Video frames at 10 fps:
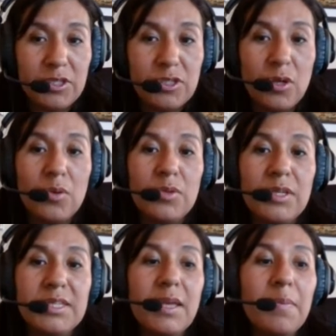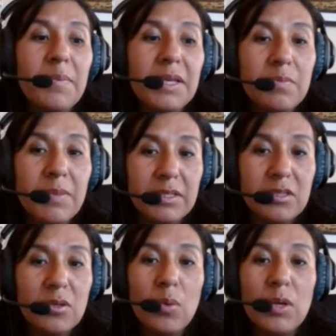So the submit
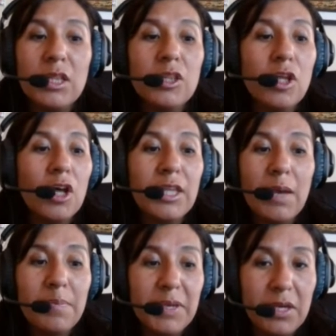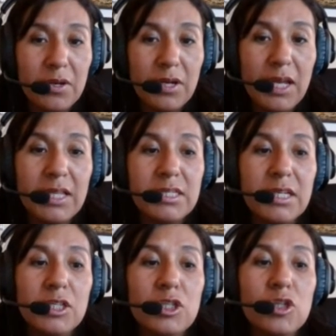button will not appear
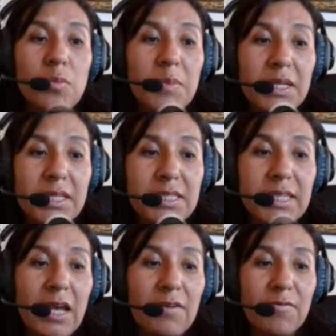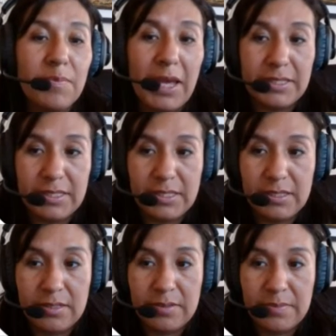until 2 minutes have passed.